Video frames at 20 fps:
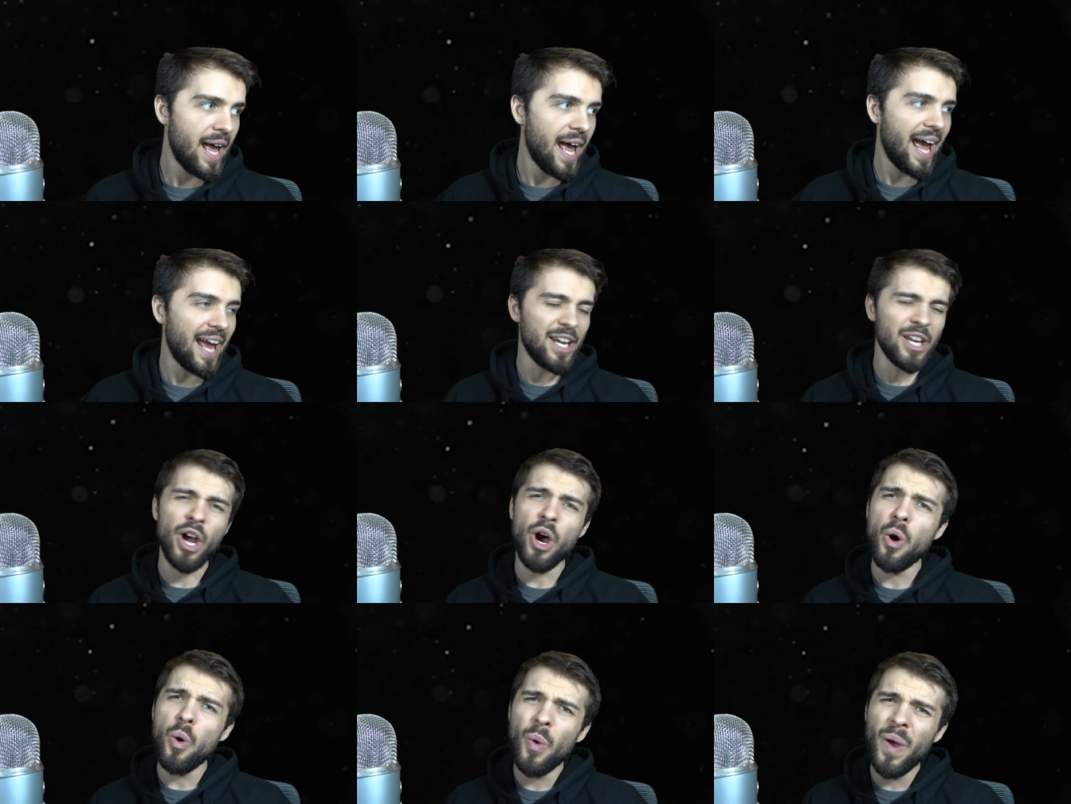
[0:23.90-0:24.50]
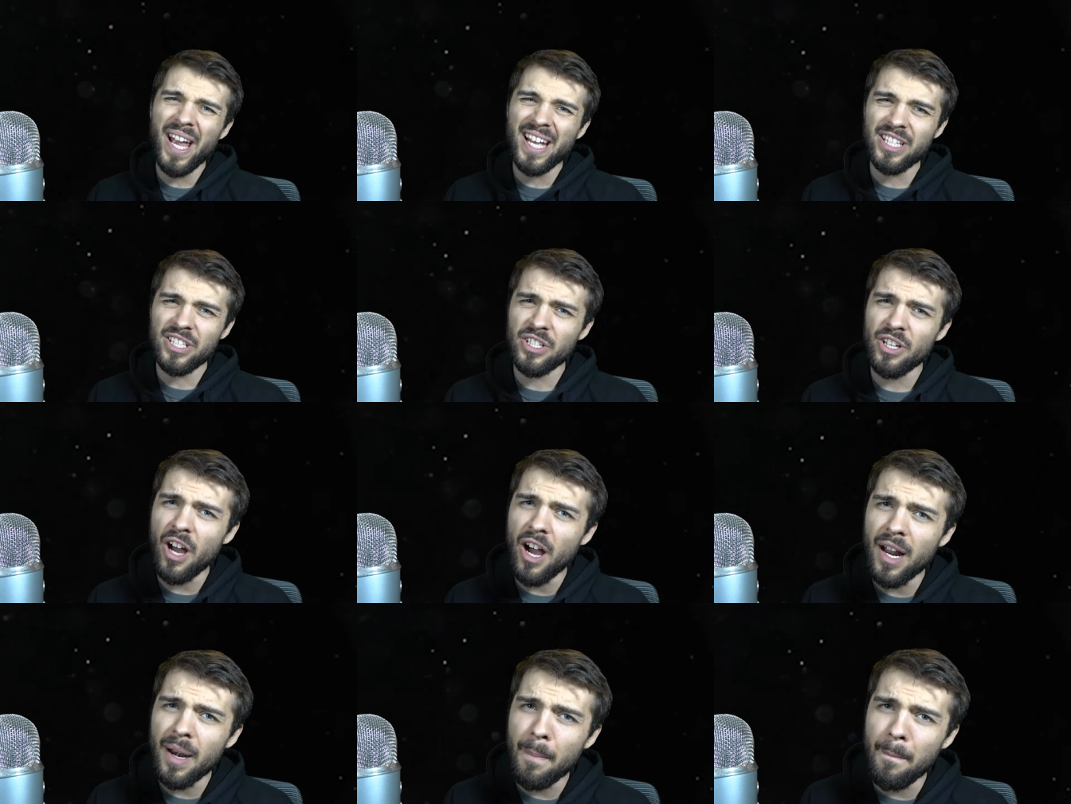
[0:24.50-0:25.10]
And no, it's
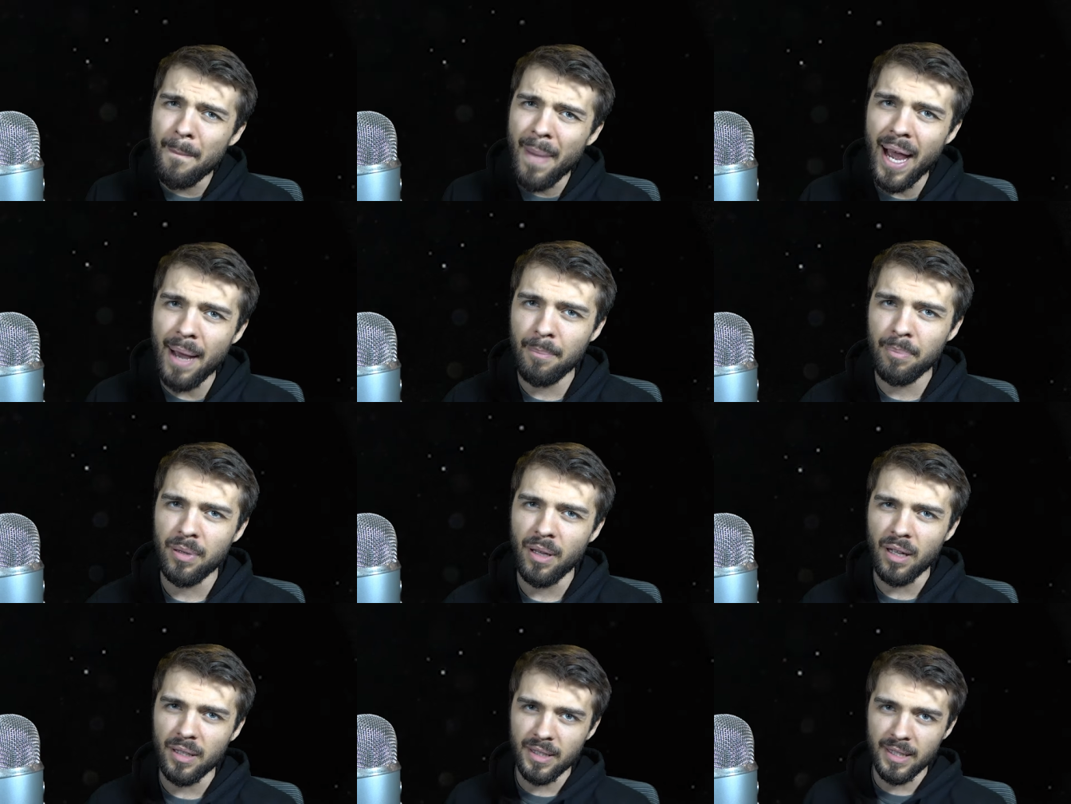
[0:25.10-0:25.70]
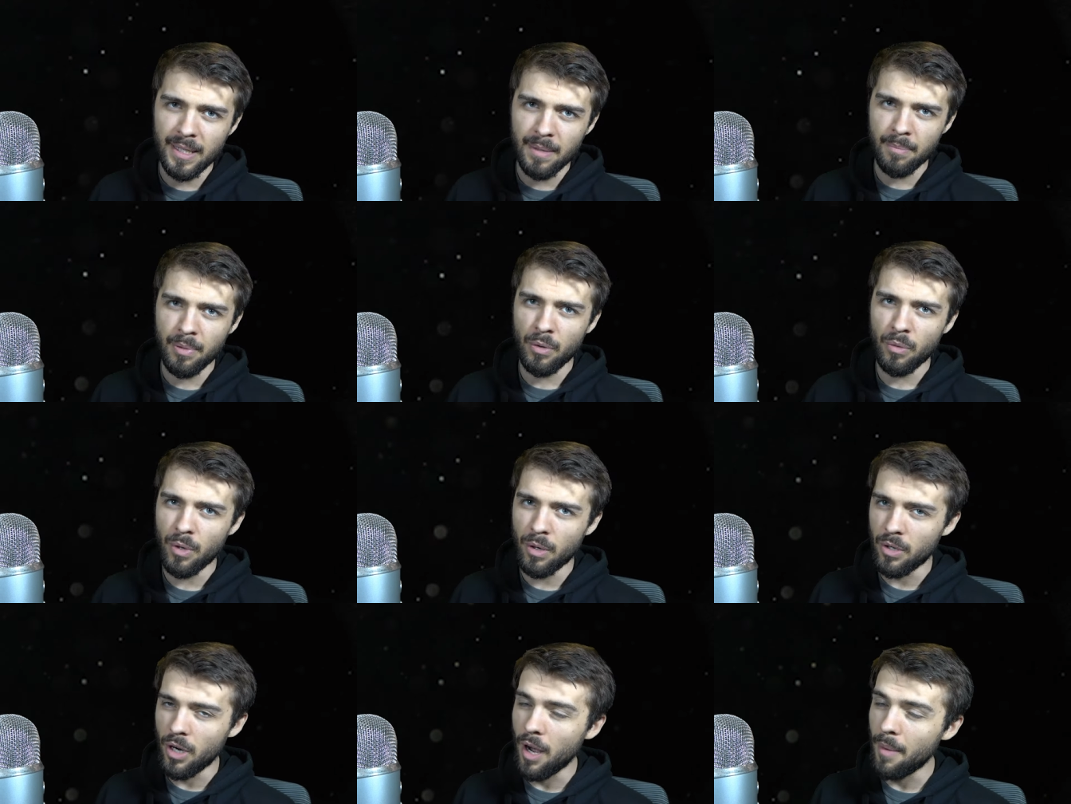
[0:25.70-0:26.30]
not Matplotlib.
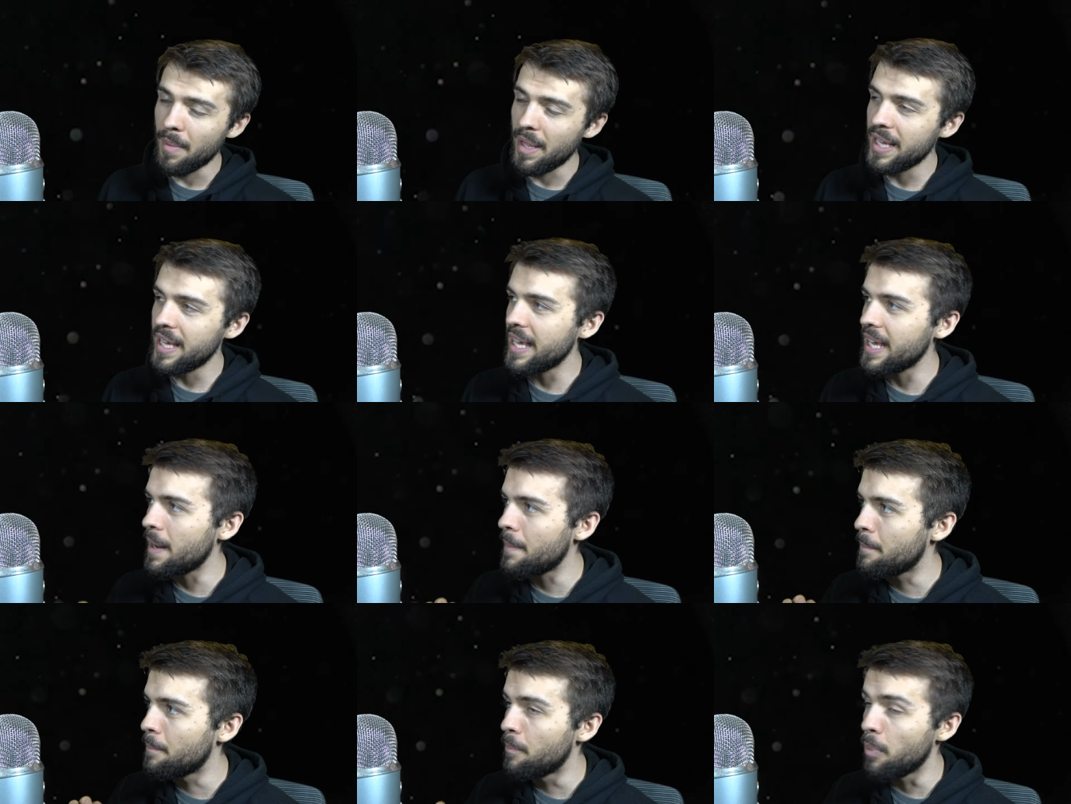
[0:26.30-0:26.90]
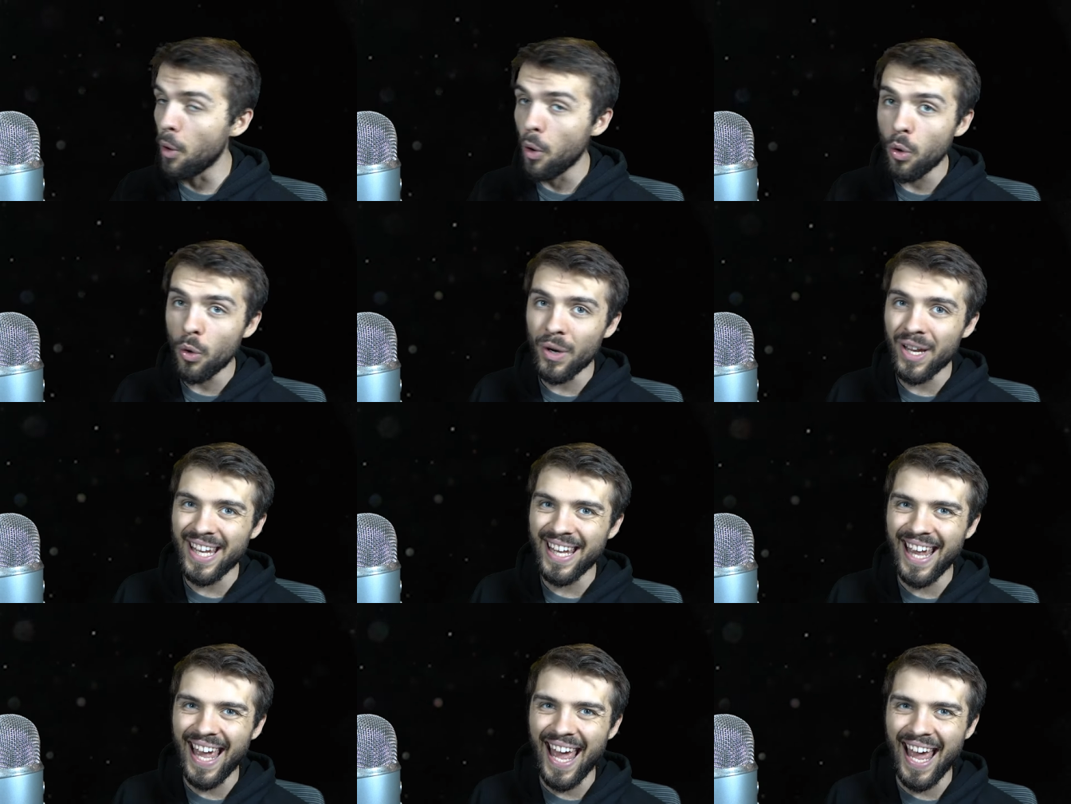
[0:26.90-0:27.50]
We're not making a
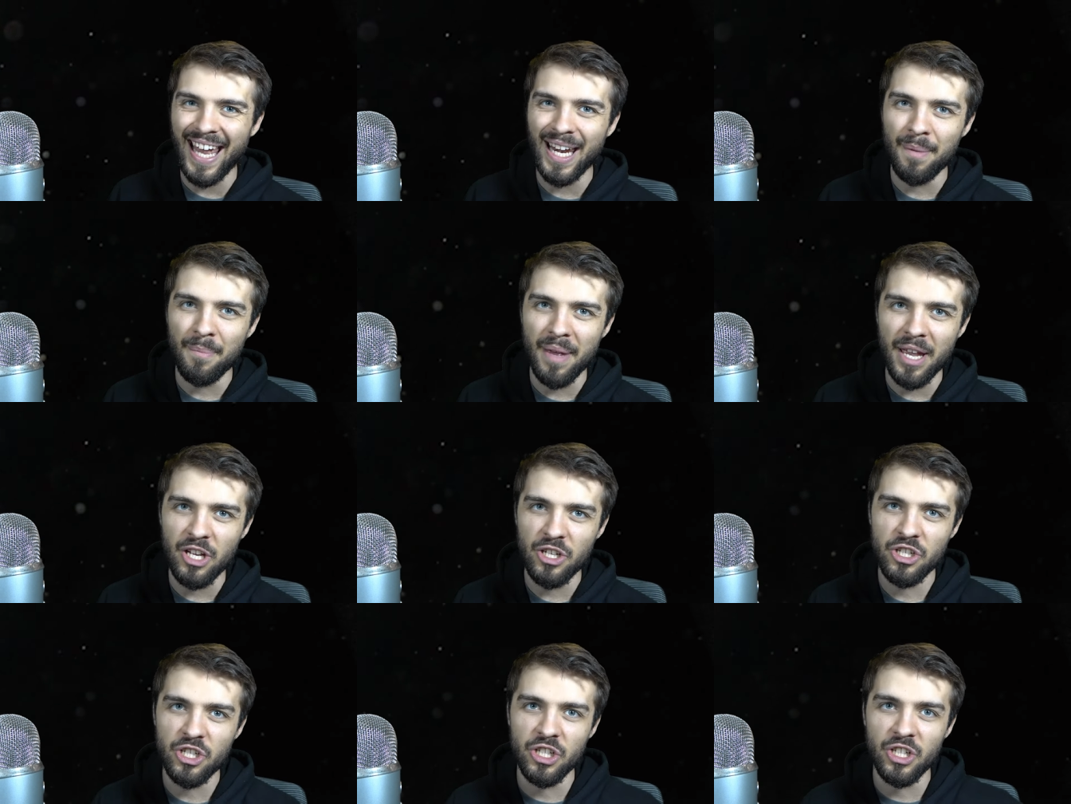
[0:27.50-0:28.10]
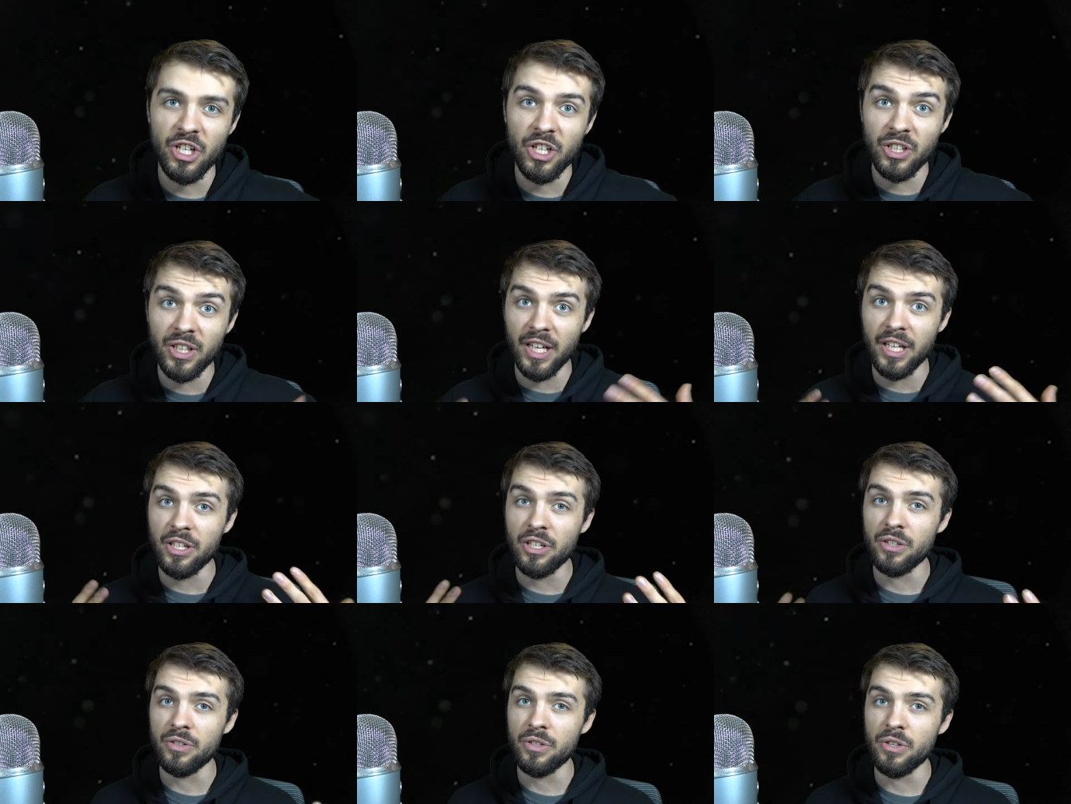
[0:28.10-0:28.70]
boring animation
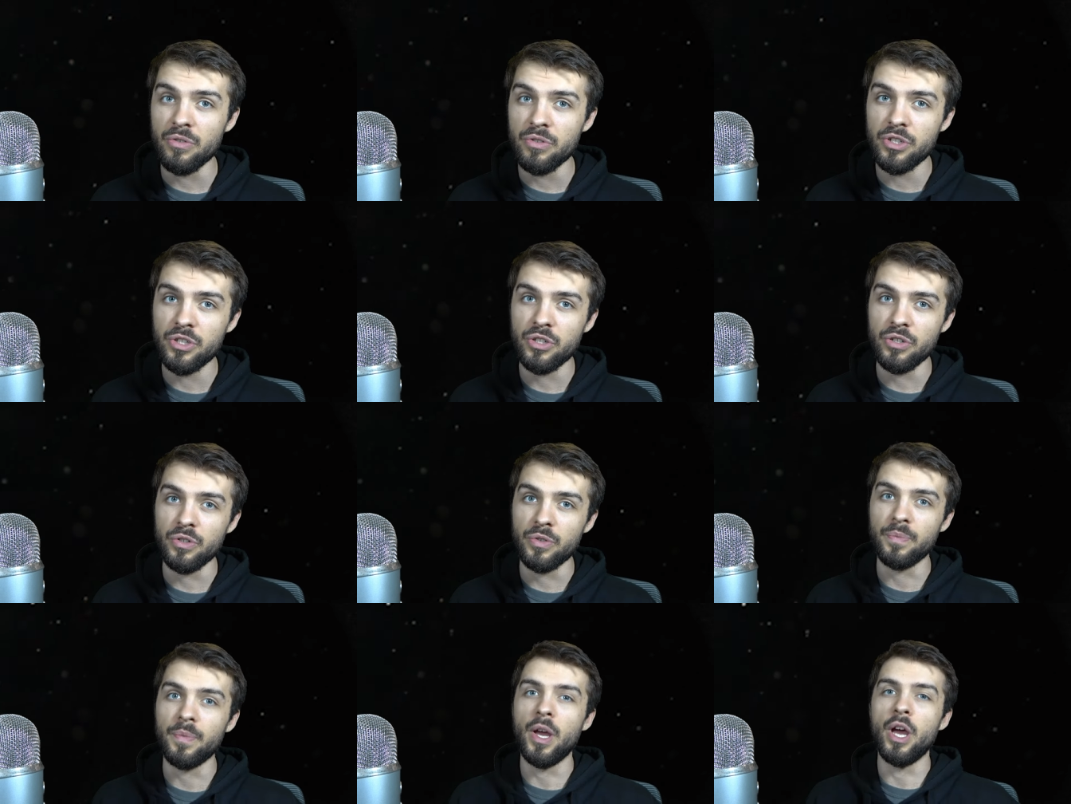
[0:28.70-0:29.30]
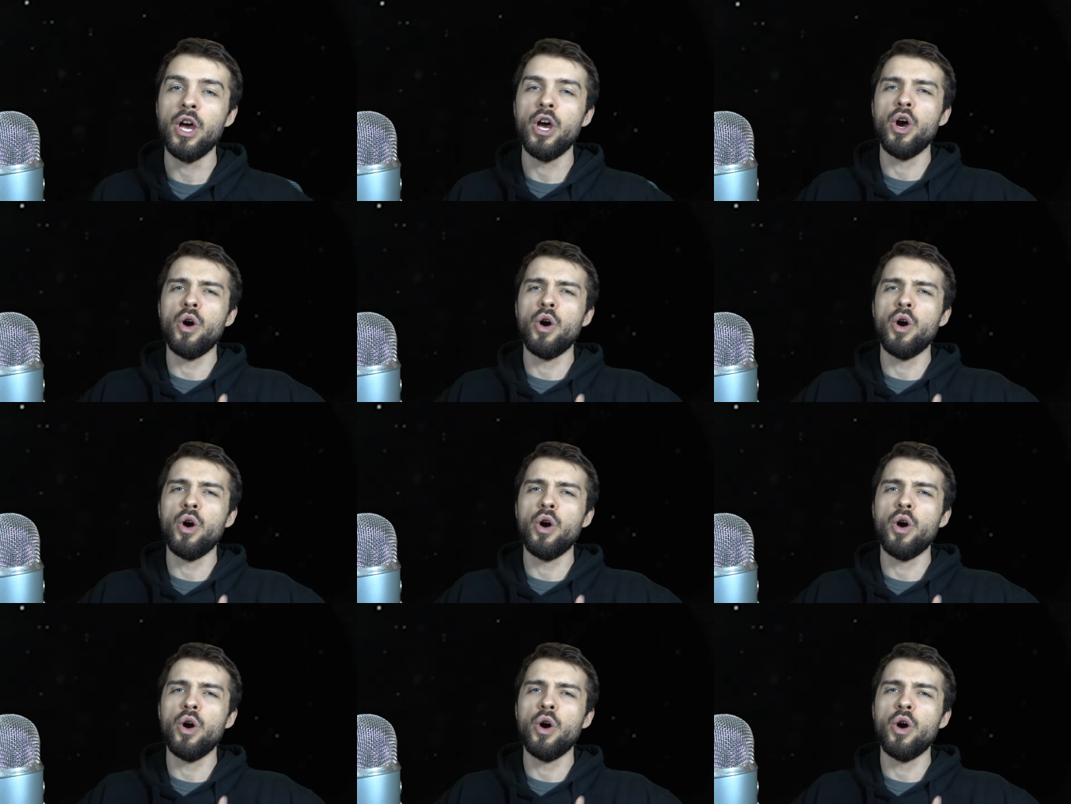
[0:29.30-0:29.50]
like you're used to.